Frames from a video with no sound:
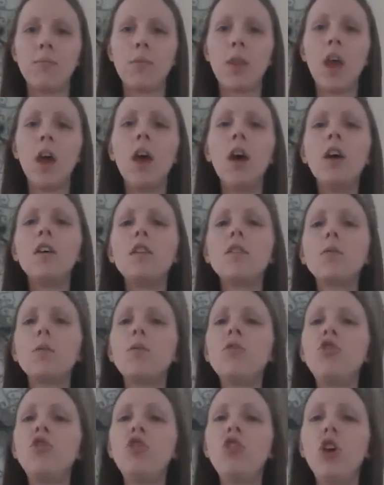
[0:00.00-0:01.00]
So a
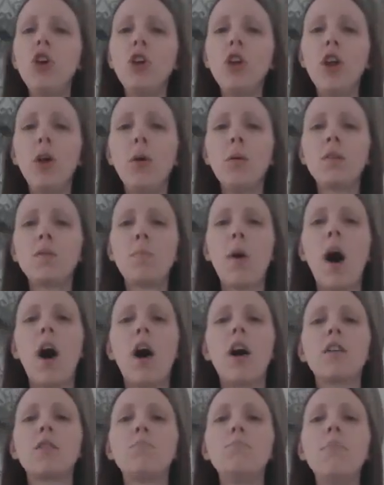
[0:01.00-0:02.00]
student who has
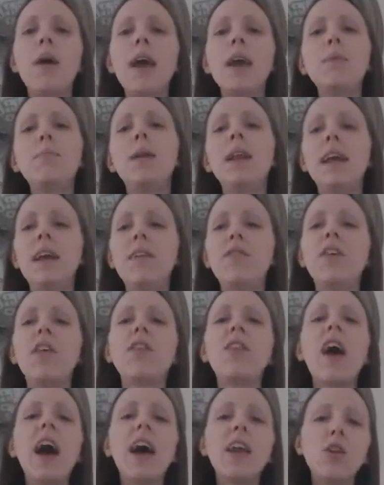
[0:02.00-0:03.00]
passed may believe that
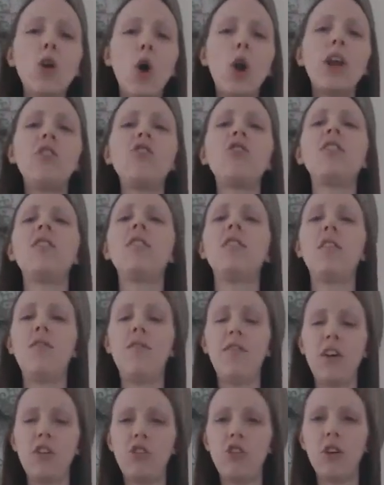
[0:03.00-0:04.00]
their knowledge is
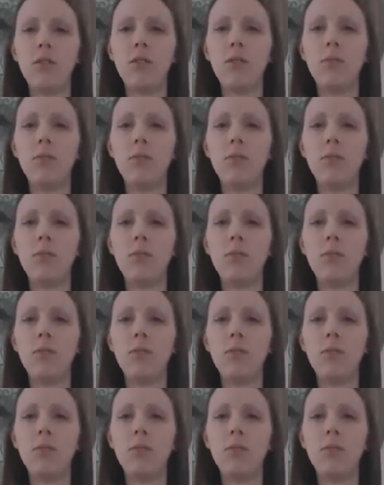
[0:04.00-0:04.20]
sufficient,